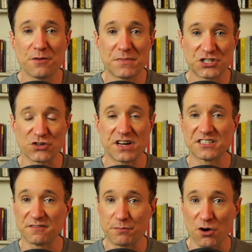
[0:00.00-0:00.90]
mysteries
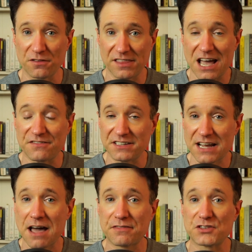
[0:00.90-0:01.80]
of birth, life, and
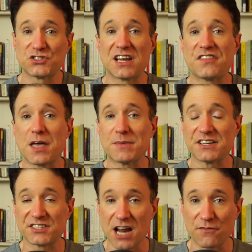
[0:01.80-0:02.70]
death so that they may
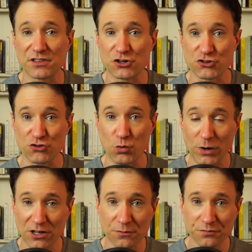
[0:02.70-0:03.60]
discover their true
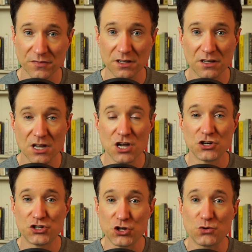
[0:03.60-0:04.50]
will.
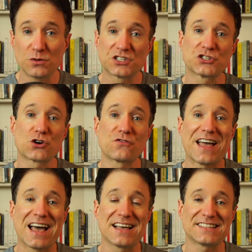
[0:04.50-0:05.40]
Two, to serve
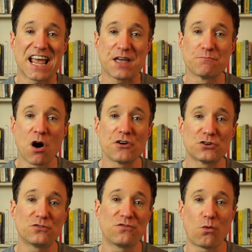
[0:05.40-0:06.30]
as a
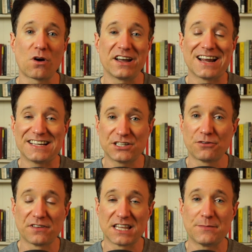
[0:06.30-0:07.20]
model for an ideal
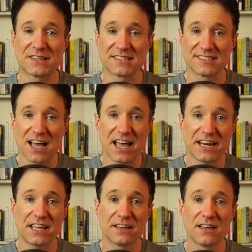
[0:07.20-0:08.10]
Thelemic society.